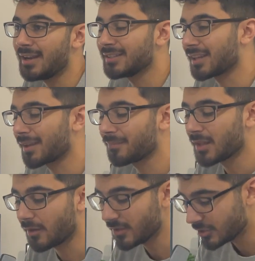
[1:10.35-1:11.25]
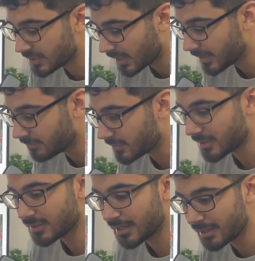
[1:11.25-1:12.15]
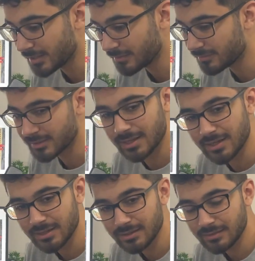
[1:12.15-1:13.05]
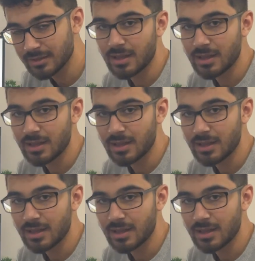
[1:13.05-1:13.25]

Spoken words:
He's like, I think she died yesterday, today.